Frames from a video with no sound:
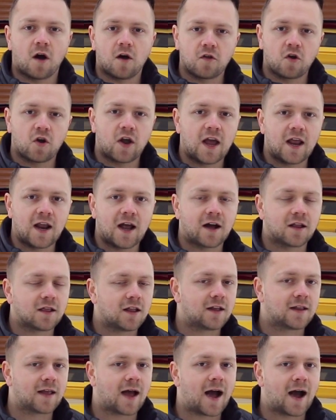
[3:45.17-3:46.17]
other area I'd
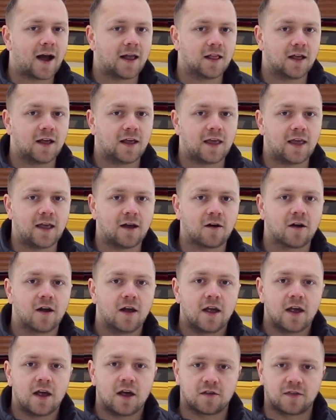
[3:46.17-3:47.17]
like to highlight here
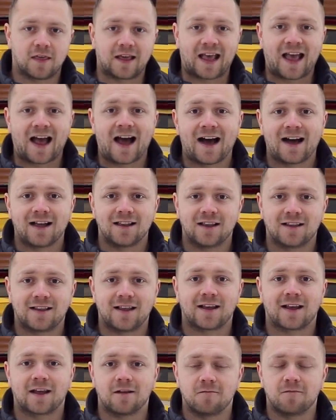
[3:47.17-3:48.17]
is the
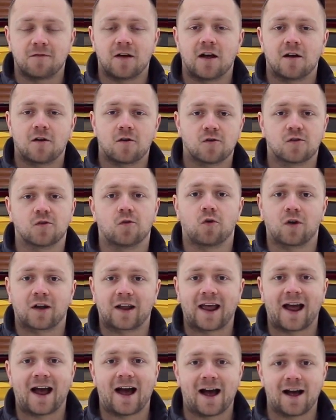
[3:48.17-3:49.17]
catalytic converters, or
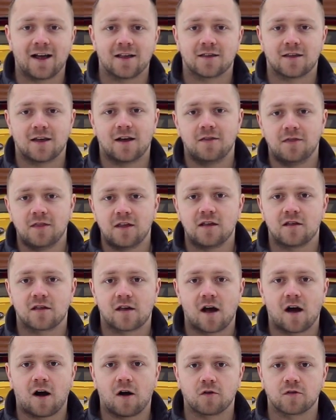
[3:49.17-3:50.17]
CATs, in these
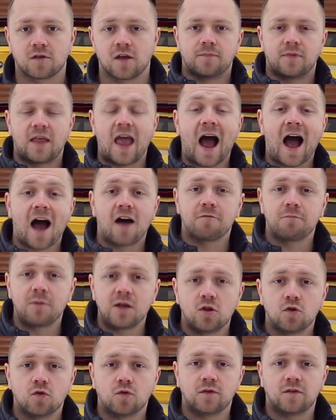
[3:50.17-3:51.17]
cars. They have
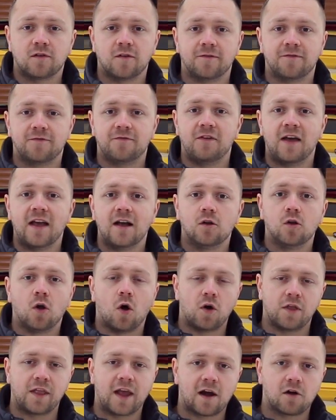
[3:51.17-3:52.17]
been known to fail
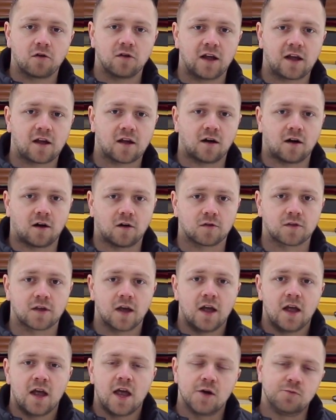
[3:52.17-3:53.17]
on early cars,
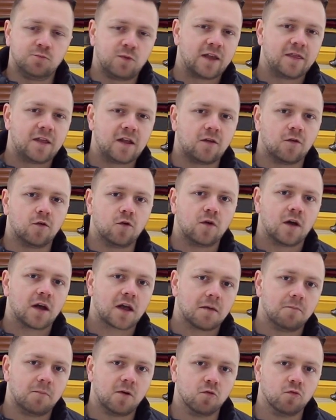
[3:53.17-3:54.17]
and when they do, it
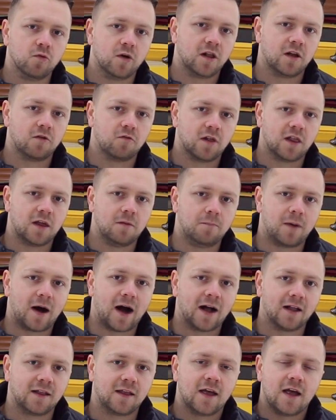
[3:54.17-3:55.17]
can be really
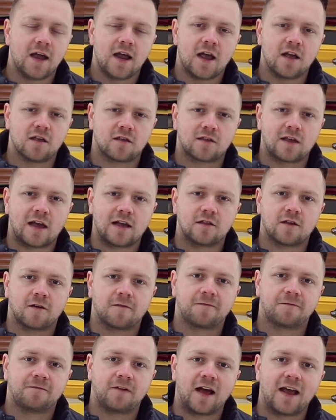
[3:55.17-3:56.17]
bad. It sends a
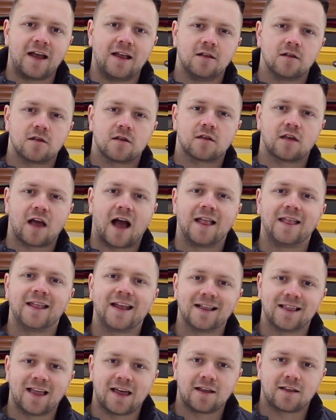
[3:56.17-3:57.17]
fine
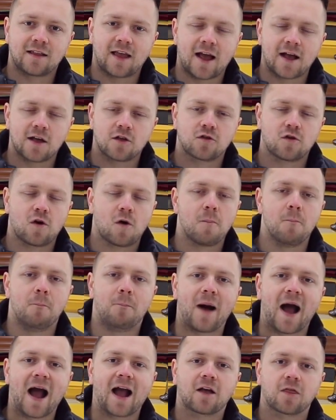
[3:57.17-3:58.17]
sandy-like texture
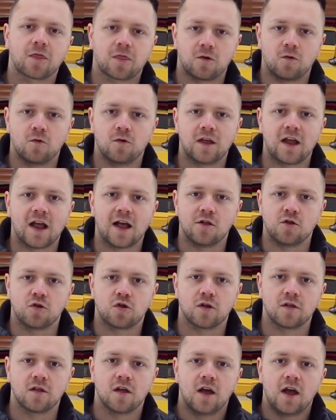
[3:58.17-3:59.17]
back through the
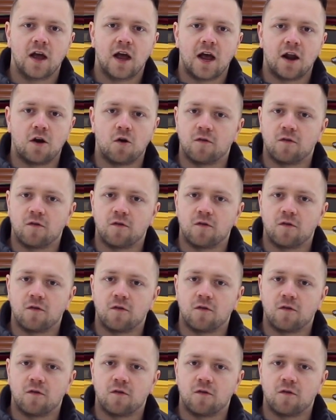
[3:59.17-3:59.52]
engine, and